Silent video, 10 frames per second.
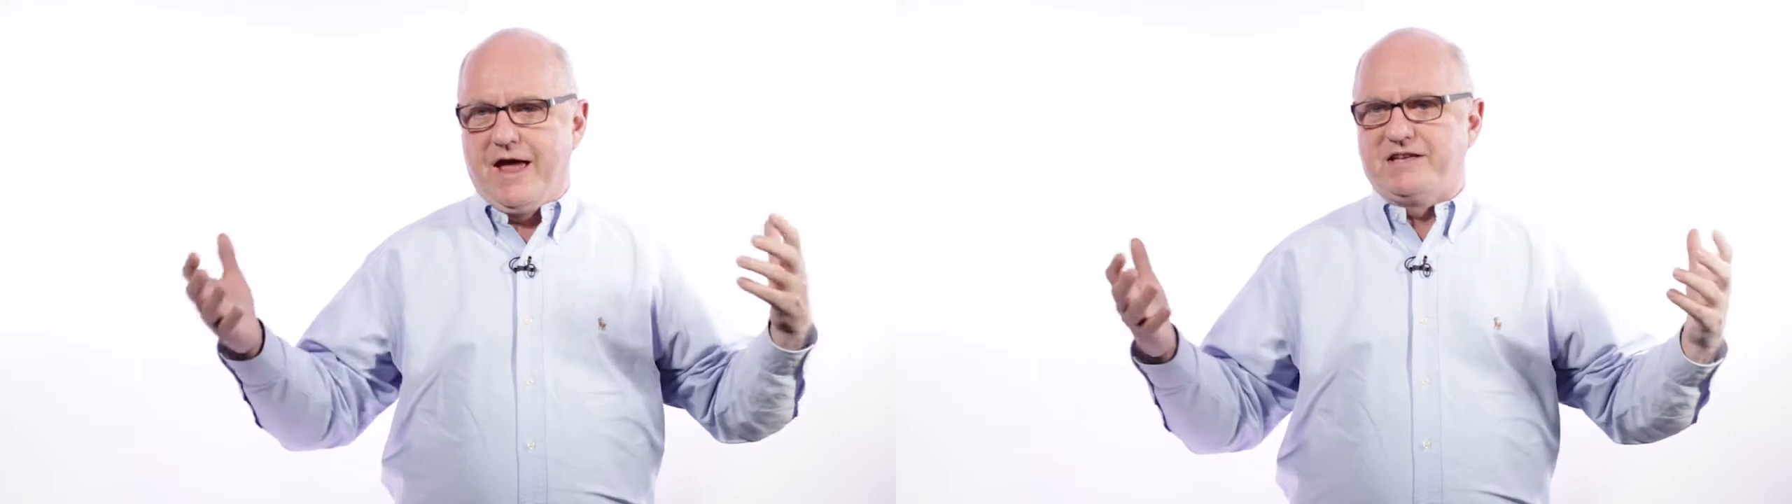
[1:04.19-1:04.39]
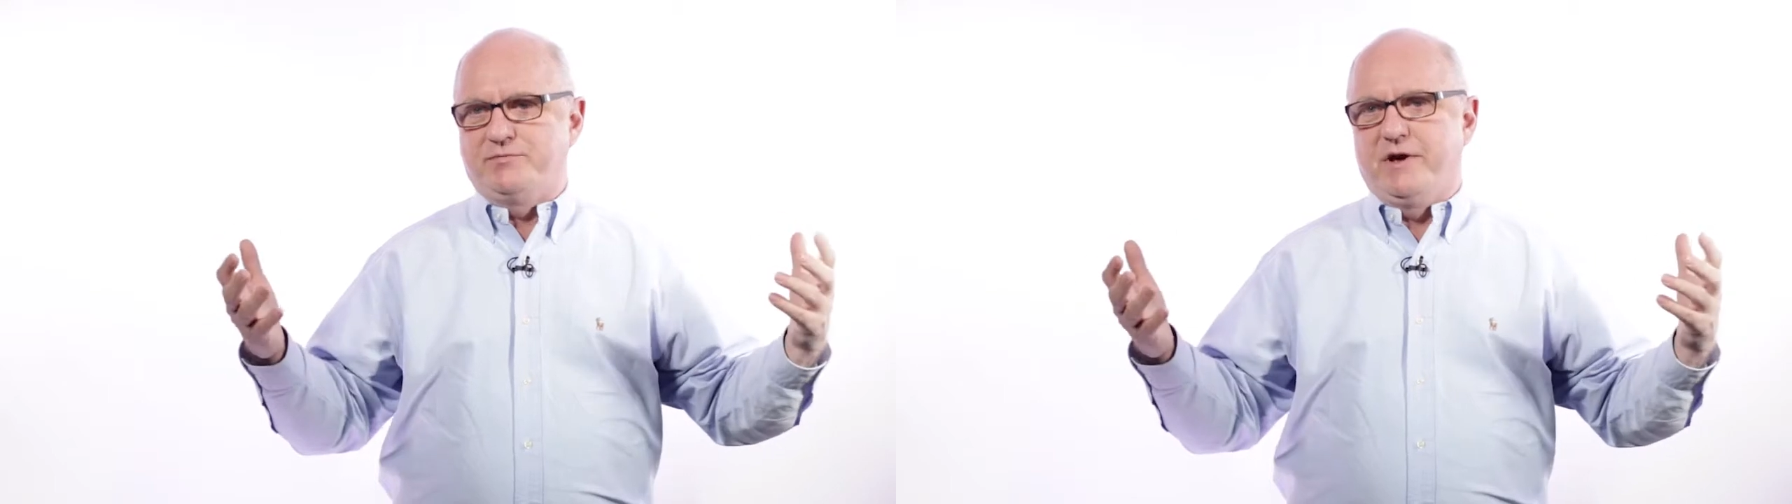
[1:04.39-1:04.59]

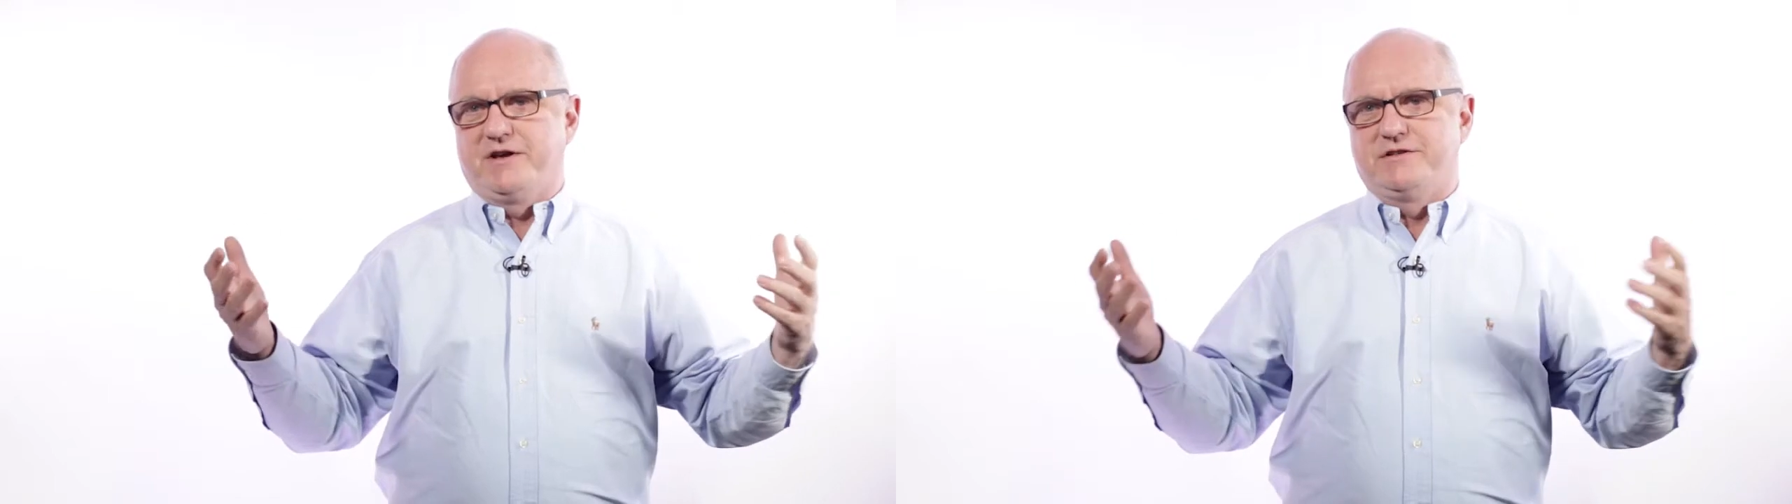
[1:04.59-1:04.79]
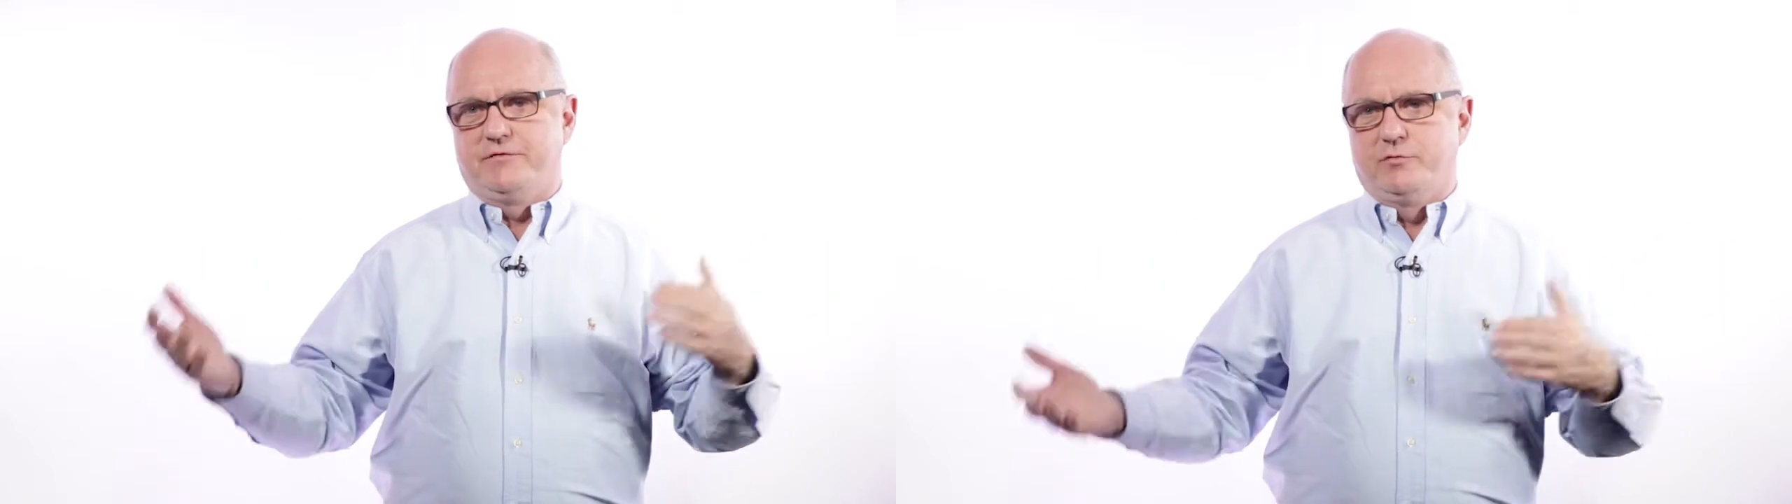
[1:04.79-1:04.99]

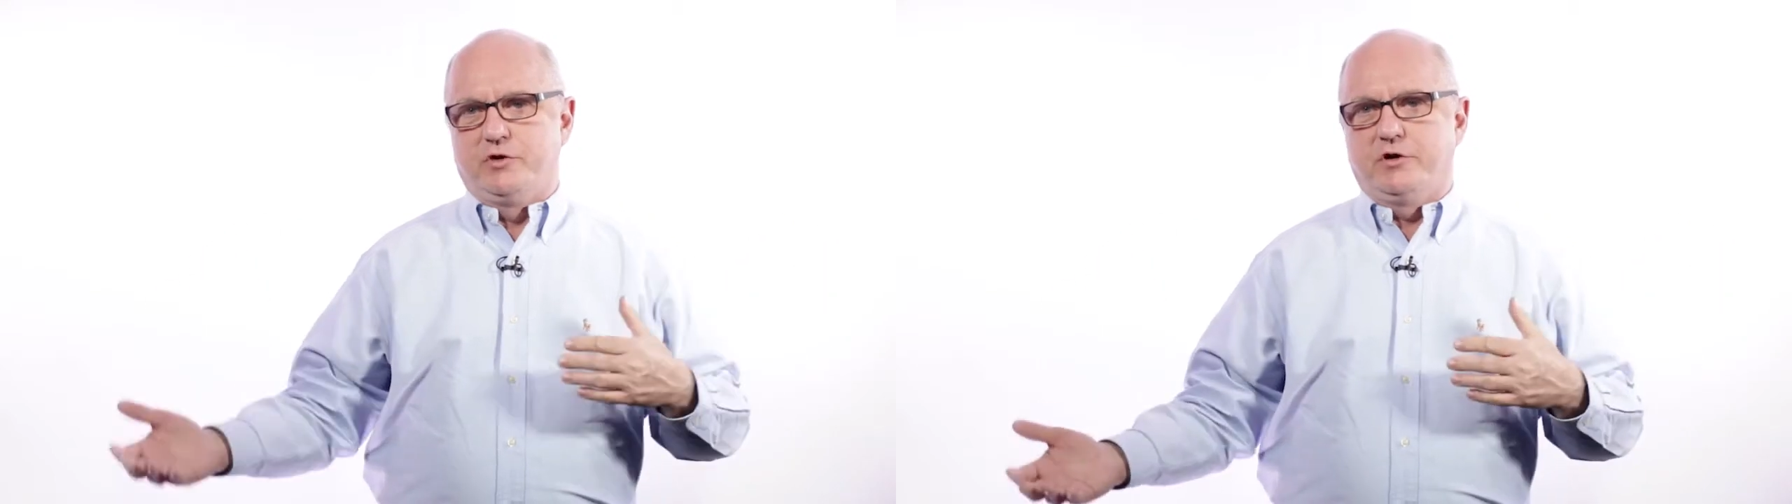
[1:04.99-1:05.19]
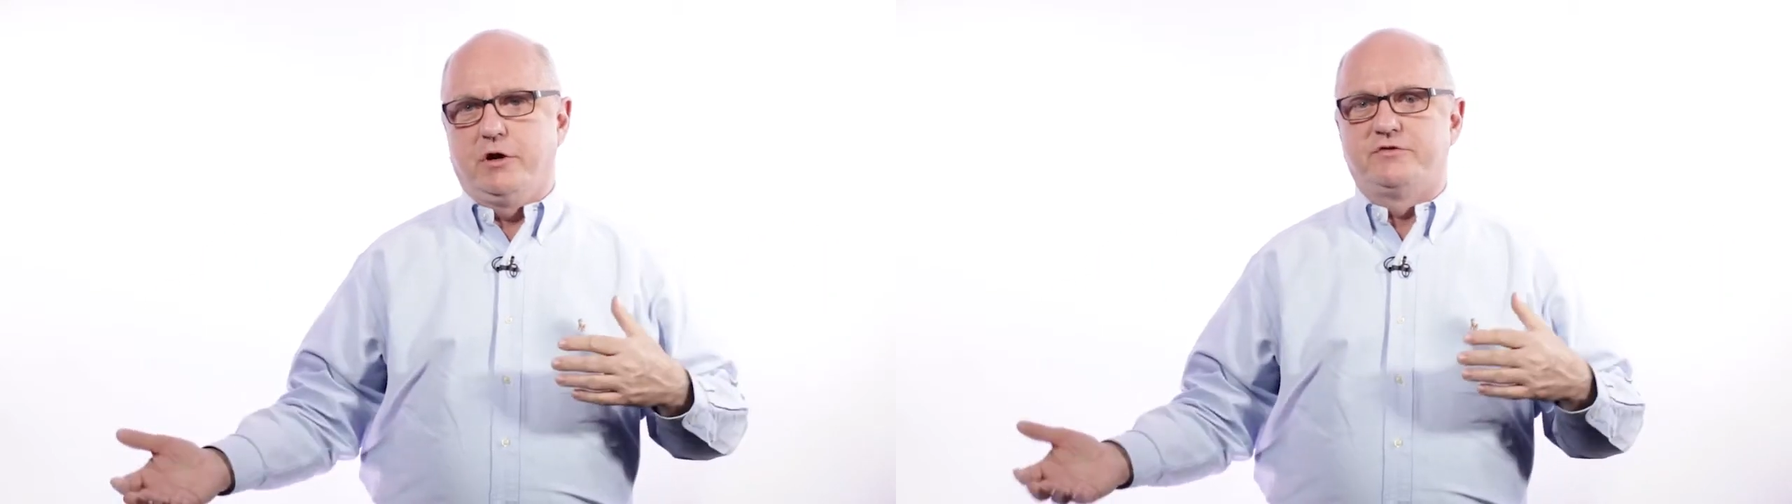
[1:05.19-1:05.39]
aspects of the
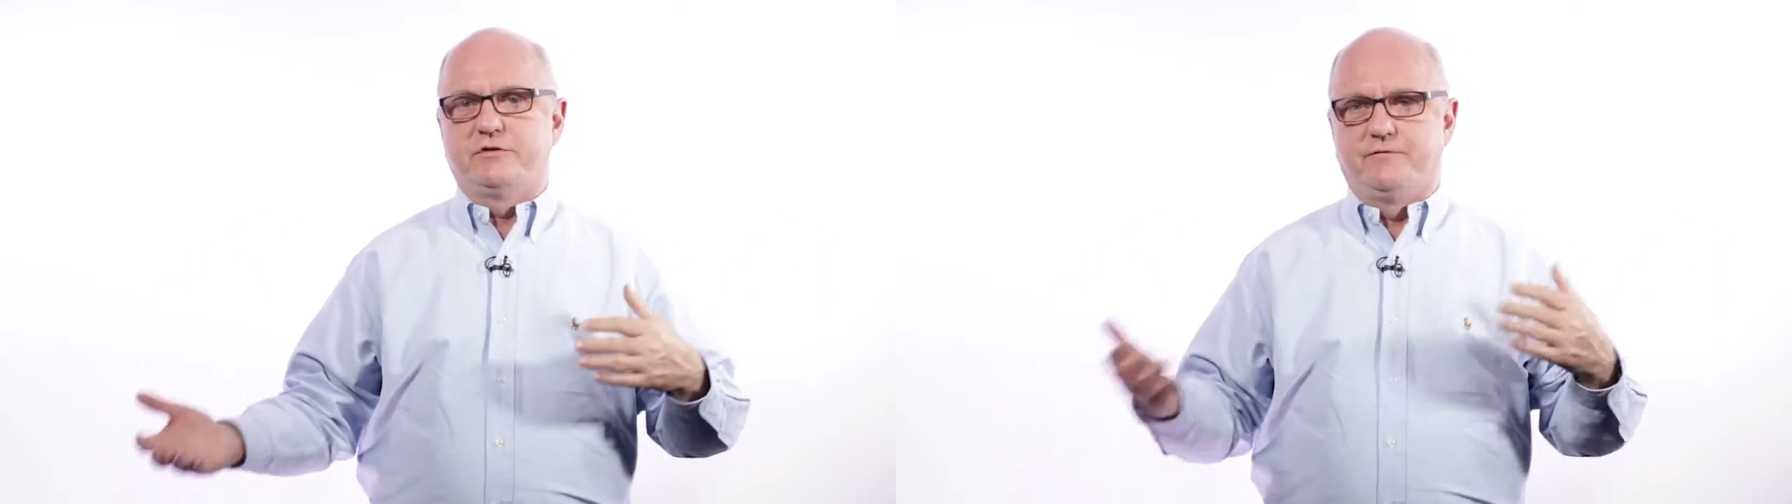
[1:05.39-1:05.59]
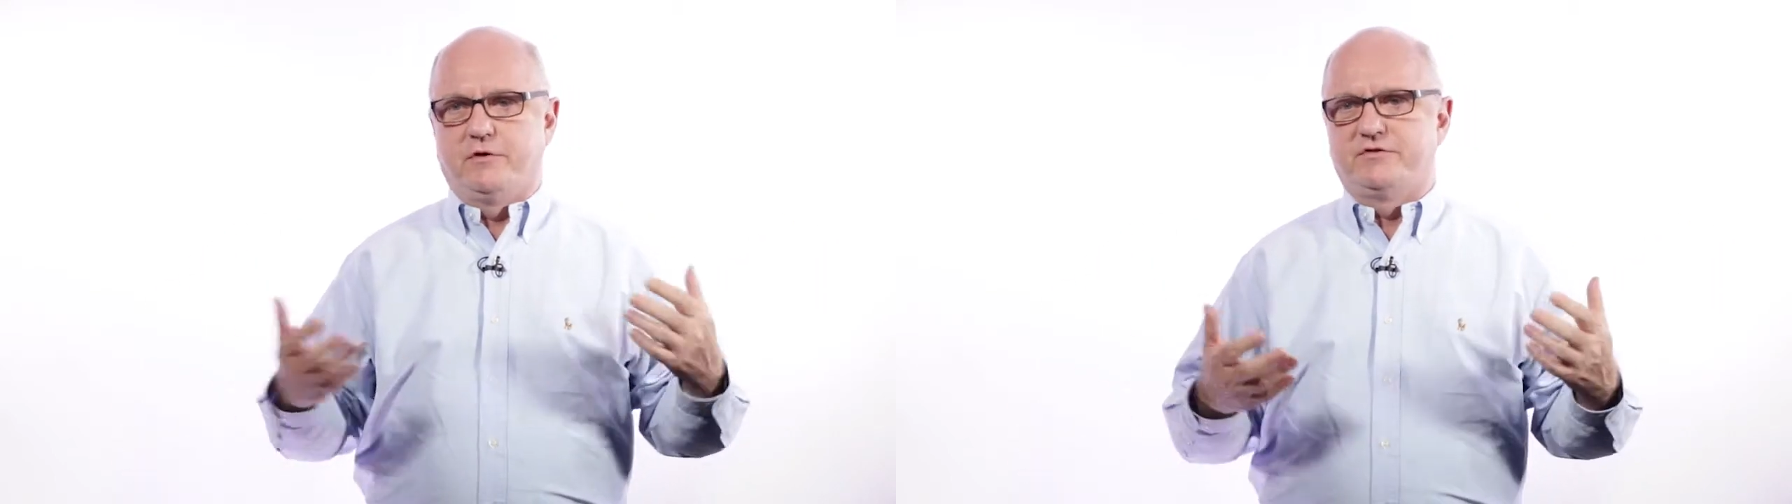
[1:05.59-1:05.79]

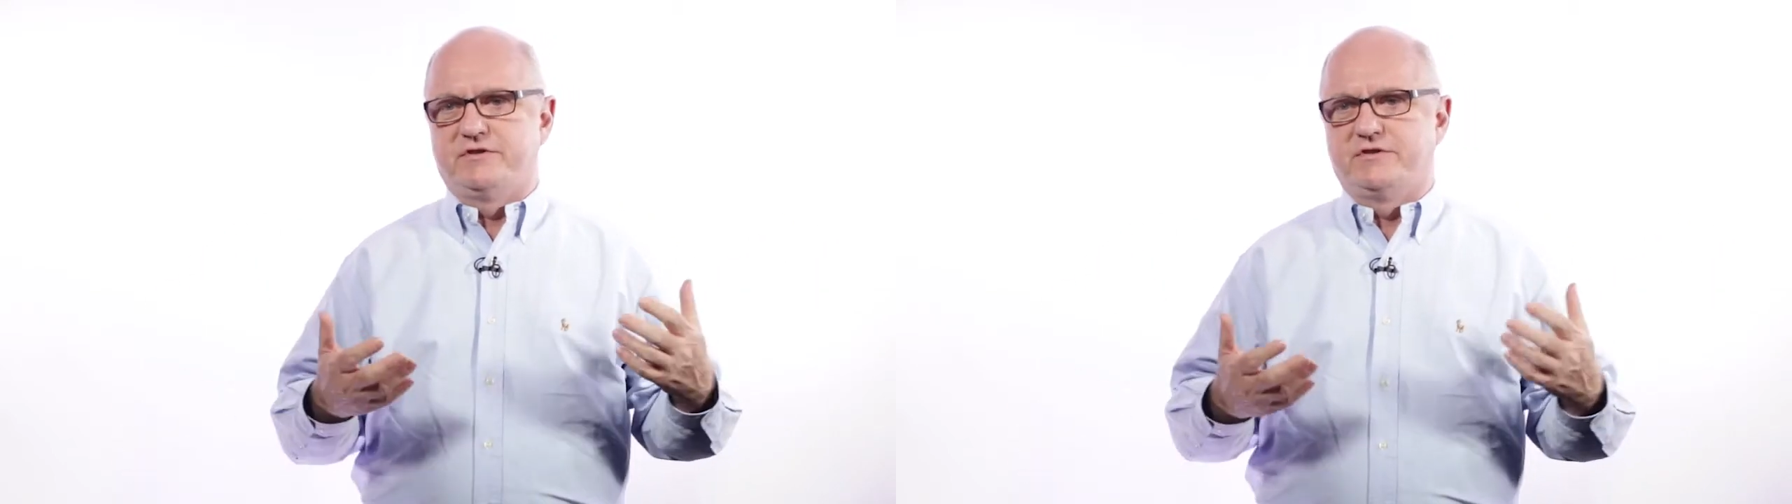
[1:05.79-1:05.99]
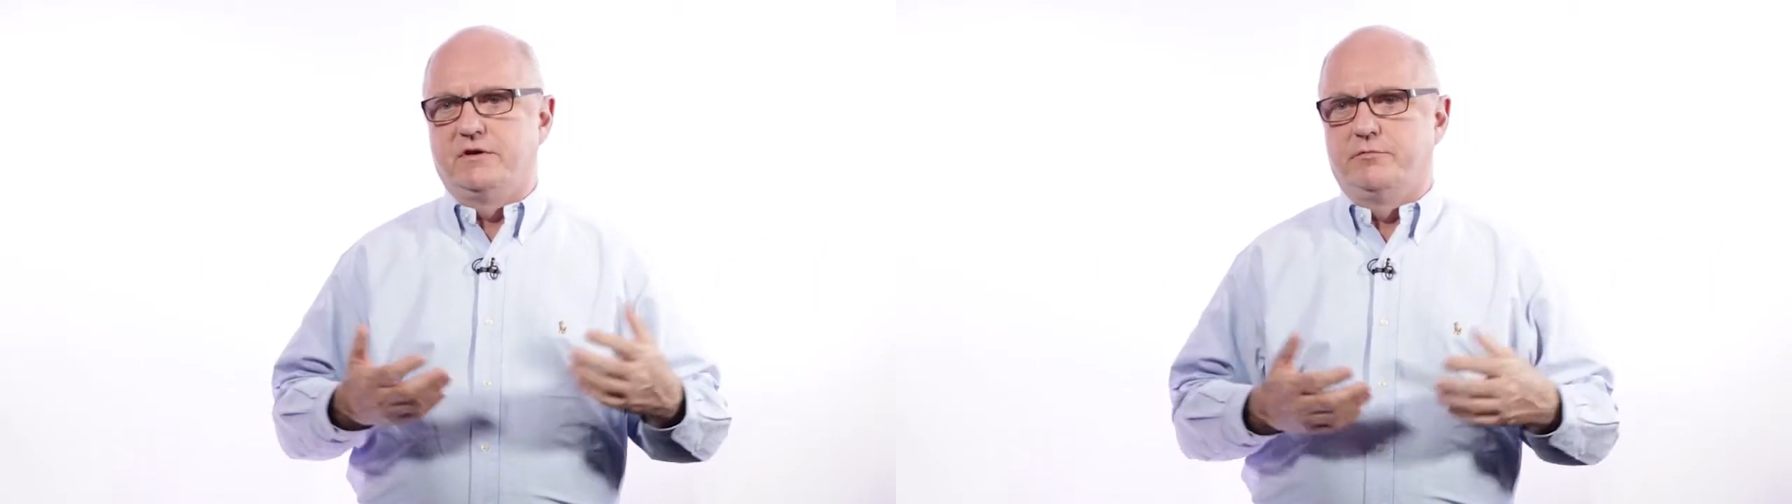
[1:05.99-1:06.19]
mucosa
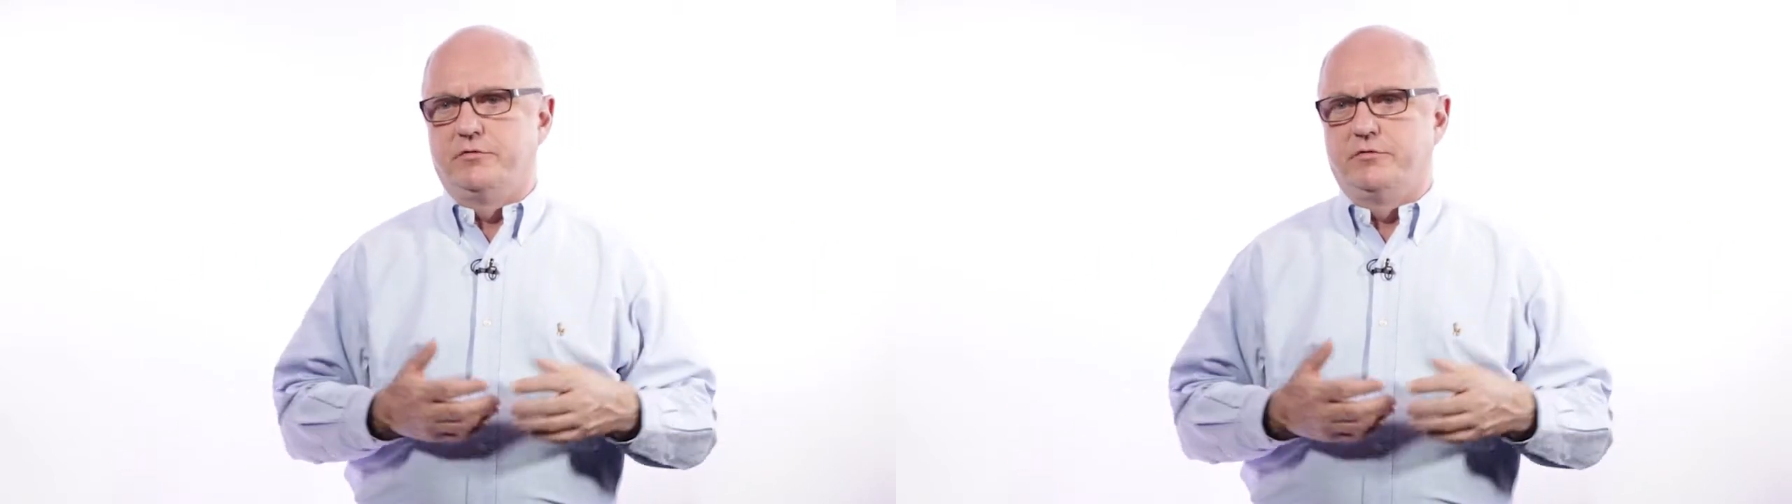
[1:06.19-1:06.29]
versus the